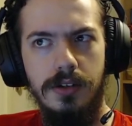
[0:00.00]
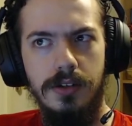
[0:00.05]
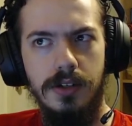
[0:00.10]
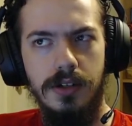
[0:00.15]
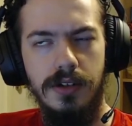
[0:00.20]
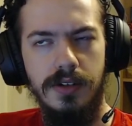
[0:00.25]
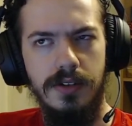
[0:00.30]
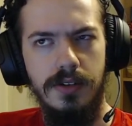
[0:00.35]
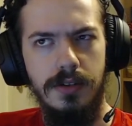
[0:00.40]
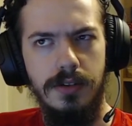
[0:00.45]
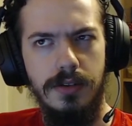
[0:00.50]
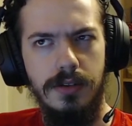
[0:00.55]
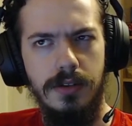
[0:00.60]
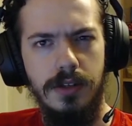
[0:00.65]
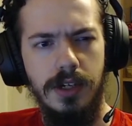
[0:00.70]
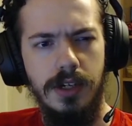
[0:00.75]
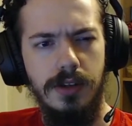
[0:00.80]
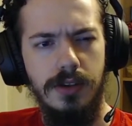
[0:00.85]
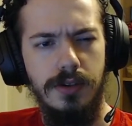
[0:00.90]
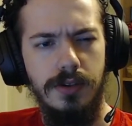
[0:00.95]
uh,
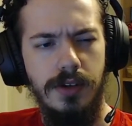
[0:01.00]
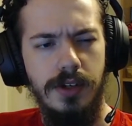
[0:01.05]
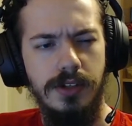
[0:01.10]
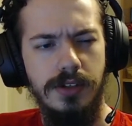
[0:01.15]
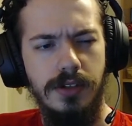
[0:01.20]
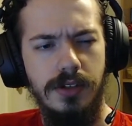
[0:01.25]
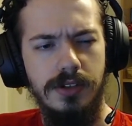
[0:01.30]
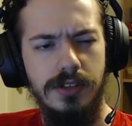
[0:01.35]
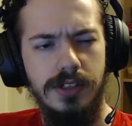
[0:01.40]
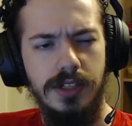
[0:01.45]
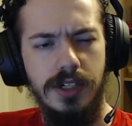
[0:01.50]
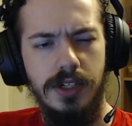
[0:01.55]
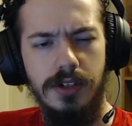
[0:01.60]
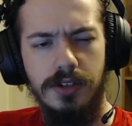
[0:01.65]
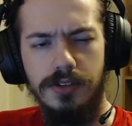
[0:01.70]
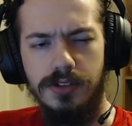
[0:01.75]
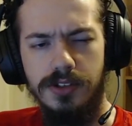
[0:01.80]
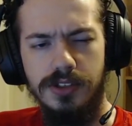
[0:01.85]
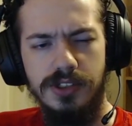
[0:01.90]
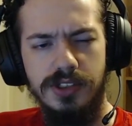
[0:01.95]
like three adult
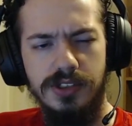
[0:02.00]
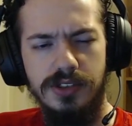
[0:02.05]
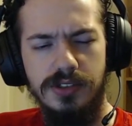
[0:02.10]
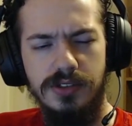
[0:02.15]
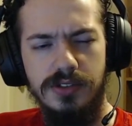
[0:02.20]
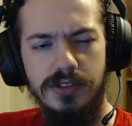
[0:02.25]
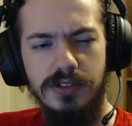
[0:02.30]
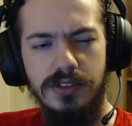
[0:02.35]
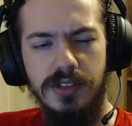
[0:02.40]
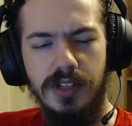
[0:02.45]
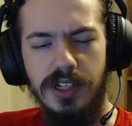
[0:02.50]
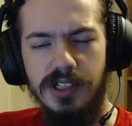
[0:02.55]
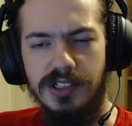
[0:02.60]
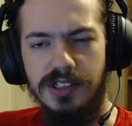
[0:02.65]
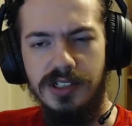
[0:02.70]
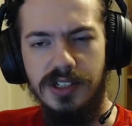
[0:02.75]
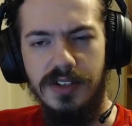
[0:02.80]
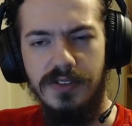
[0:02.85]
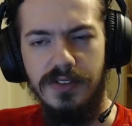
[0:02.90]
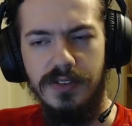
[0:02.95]
characters
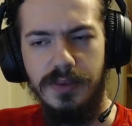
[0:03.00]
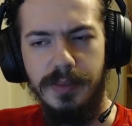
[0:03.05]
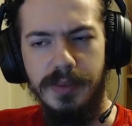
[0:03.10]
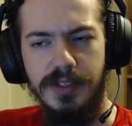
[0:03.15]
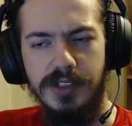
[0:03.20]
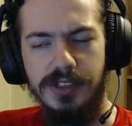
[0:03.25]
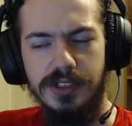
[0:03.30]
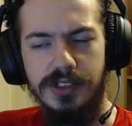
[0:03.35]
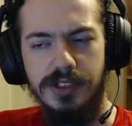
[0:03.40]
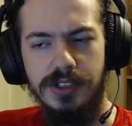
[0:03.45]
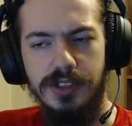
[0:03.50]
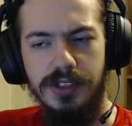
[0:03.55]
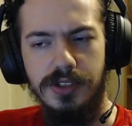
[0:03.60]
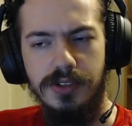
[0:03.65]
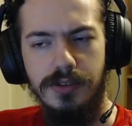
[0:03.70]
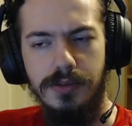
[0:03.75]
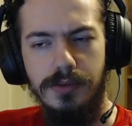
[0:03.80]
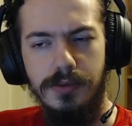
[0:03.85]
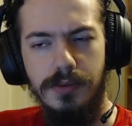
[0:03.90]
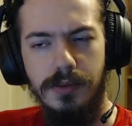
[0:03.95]
that's left for me to
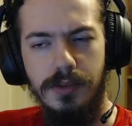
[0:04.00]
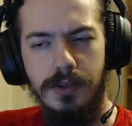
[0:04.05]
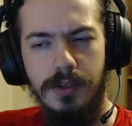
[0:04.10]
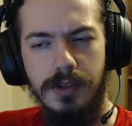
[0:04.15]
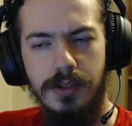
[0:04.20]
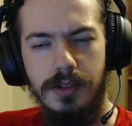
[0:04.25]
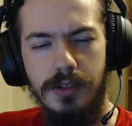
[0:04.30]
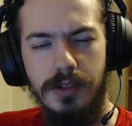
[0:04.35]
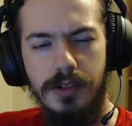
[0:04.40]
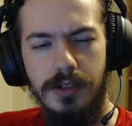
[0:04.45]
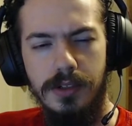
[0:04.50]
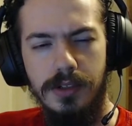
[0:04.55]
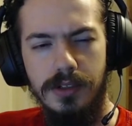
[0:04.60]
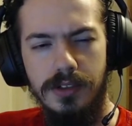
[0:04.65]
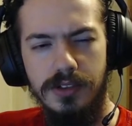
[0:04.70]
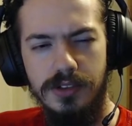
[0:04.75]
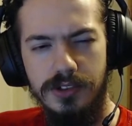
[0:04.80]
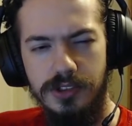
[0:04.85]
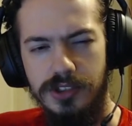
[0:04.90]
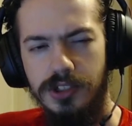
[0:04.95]
do,
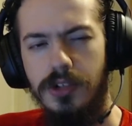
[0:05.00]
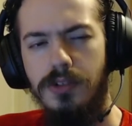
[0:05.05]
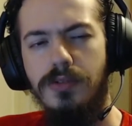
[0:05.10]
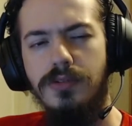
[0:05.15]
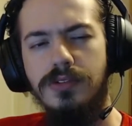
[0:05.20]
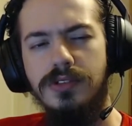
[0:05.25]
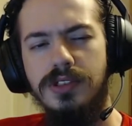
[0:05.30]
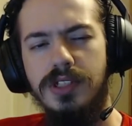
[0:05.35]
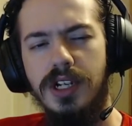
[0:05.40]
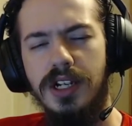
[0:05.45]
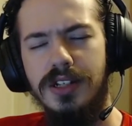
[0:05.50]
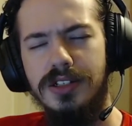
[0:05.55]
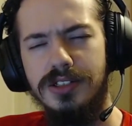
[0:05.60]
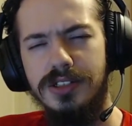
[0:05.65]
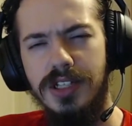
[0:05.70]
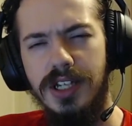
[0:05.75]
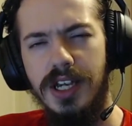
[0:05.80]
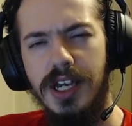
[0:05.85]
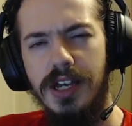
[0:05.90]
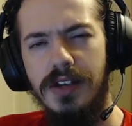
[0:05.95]
don't
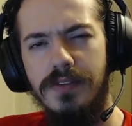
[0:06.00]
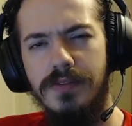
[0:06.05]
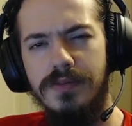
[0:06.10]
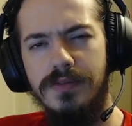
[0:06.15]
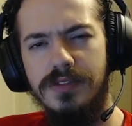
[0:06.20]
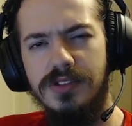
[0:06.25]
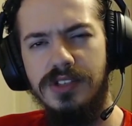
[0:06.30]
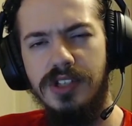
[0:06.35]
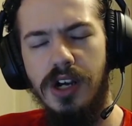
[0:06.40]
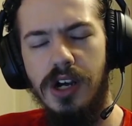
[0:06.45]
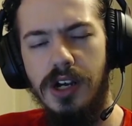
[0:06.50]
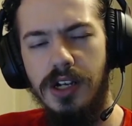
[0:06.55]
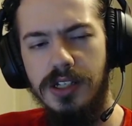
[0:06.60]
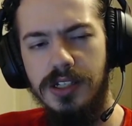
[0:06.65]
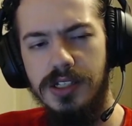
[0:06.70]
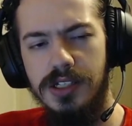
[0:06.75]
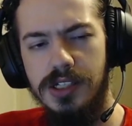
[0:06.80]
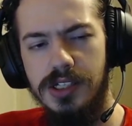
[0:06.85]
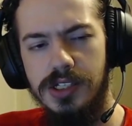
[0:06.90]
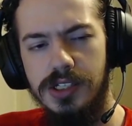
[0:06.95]
actually have
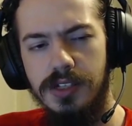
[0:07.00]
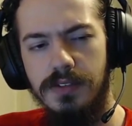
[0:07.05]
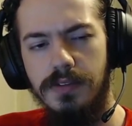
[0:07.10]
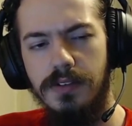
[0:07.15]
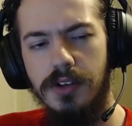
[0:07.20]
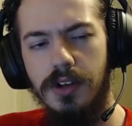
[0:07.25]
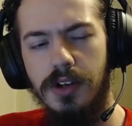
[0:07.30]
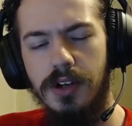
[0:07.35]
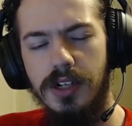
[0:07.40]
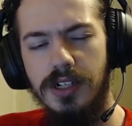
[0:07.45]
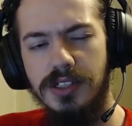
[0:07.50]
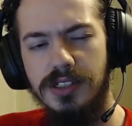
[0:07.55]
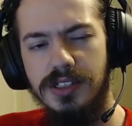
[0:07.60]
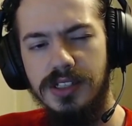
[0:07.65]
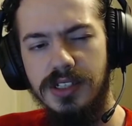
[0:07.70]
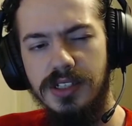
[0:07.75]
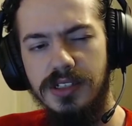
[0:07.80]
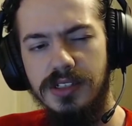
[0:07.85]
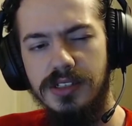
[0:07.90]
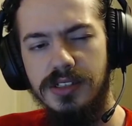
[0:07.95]
tons of
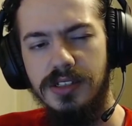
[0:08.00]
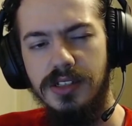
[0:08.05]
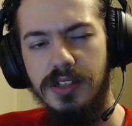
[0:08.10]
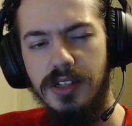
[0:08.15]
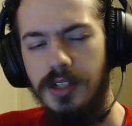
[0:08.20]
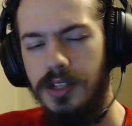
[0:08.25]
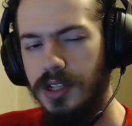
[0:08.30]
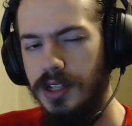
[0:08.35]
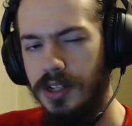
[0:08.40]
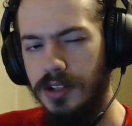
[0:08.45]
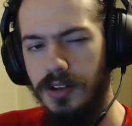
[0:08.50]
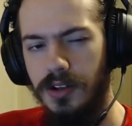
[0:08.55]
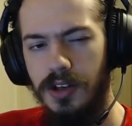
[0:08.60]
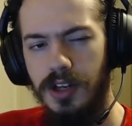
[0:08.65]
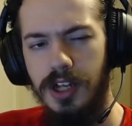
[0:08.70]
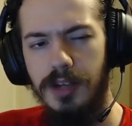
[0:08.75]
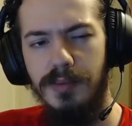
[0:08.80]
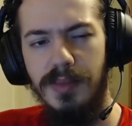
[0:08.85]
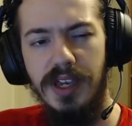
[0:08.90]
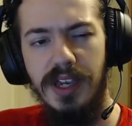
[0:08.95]
content. And
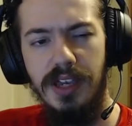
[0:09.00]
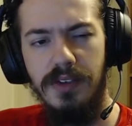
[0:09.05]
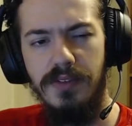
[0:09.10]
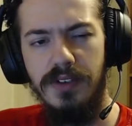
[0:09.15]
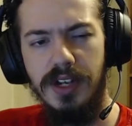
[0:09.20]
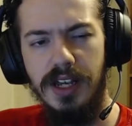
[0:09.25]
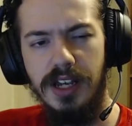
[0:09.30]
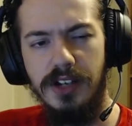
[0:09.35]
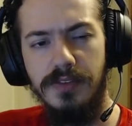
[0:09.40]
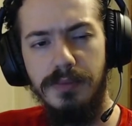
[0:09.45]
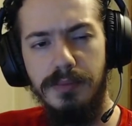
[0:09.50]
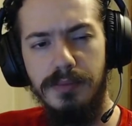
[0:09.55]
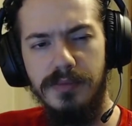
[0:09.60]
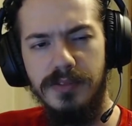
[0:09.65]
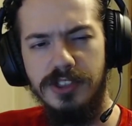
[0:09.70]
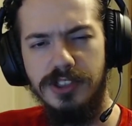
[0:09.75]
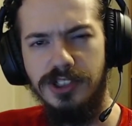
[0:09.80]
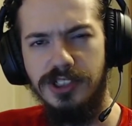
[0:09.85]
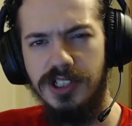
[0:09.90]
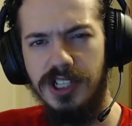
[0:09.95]
Holly may even
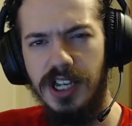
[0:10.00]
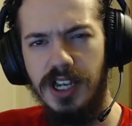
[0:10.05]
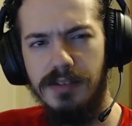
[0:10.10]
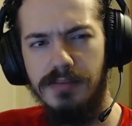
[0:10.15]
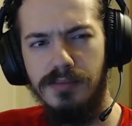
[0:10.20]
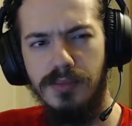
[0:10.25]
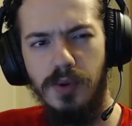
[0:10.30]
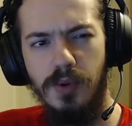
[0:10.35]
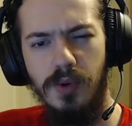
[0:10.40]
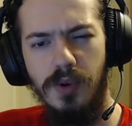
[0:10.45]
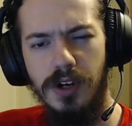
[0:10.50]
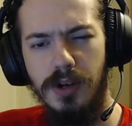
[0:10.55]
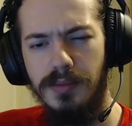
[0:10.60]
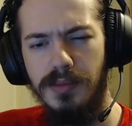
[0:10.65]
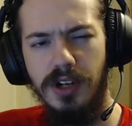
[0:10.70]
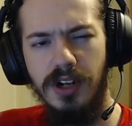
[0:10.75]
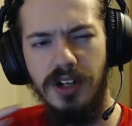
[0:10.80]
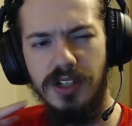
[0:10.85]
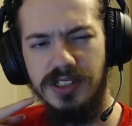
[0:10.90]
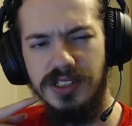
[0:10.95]
actually have more, I'm
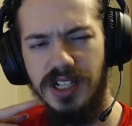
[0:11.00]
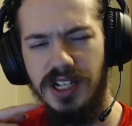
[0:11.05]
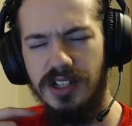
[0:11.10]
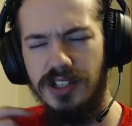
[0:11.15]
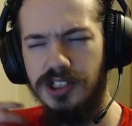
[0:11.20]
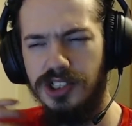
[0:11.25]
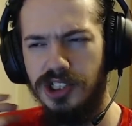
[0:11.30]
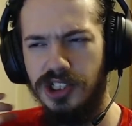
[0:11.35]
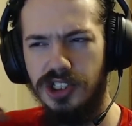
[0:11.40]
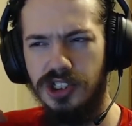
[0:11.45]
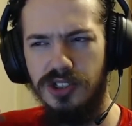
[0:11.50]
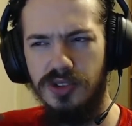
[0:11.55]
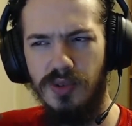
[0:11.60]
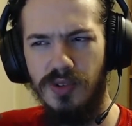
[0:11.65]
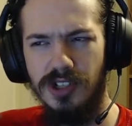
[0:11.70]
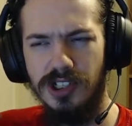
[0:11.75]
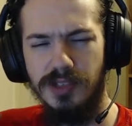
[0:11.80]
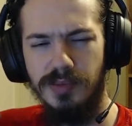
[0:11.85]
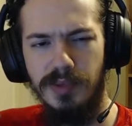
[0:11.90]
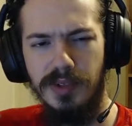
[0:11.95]
not exactly
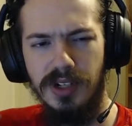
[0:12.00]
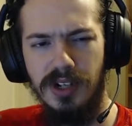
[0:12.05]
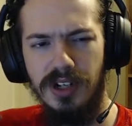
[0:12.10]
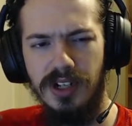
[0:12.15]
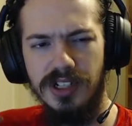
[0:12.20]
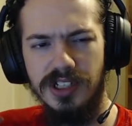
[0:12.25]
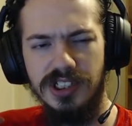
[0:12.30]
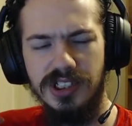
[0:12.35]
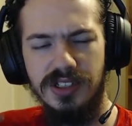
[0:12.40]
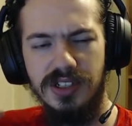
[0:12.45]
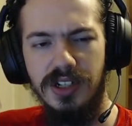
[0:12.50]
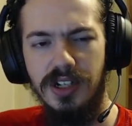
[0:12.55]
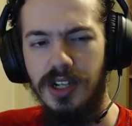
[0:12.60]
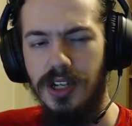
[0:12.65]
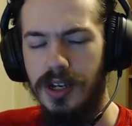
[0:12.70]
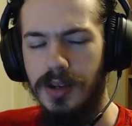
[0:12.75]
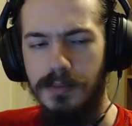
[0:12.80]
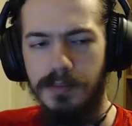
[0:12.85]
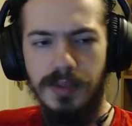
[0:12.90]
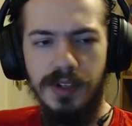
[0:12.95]
sure to be honest.
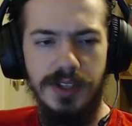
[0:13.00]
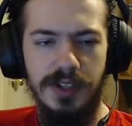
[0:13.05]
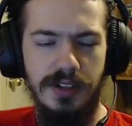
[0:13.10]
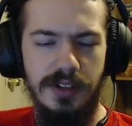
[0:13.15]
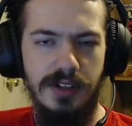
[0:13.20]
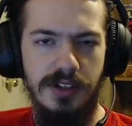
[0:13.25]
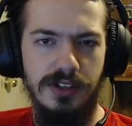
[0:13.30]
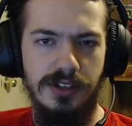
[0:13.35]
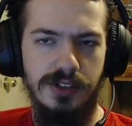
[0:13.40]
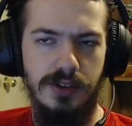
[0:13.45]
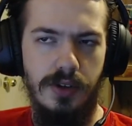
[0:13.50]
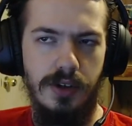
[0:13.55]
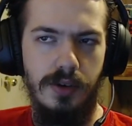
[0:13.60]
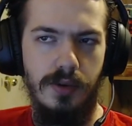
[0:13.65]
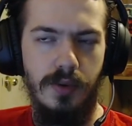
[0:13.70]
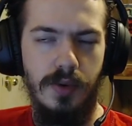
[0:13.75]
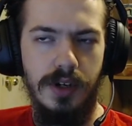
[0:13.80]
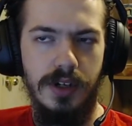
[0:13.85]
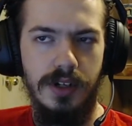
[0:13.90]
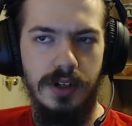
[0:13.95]
But then there's only
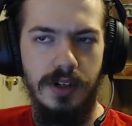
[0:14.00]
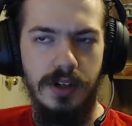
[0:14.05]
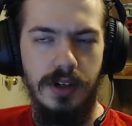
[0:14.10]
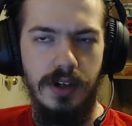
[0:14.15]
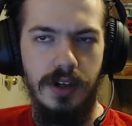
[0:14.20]
one